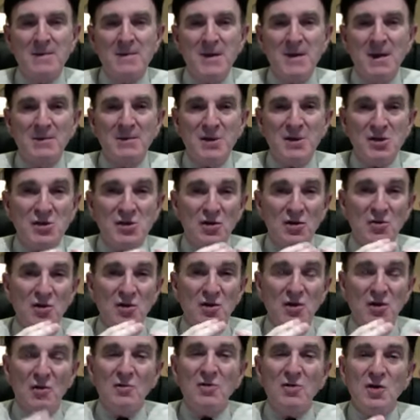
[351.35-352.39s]
But so you
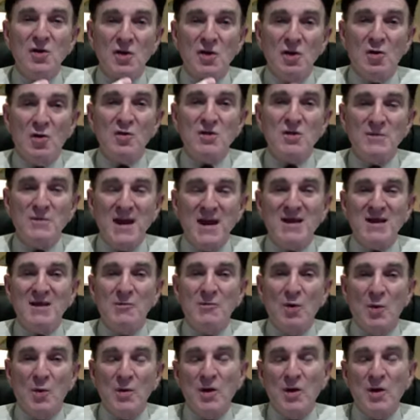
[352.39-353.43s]
can always make them
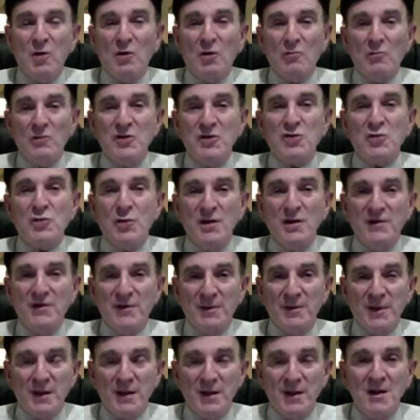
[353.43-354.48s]
what we call
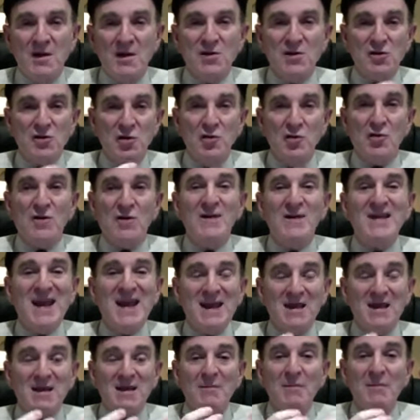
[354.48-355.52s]
retrievable, so you can get
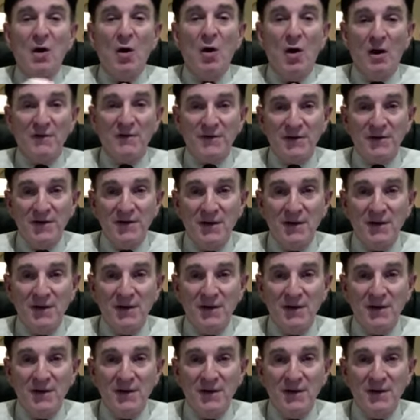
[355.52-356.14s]
them off.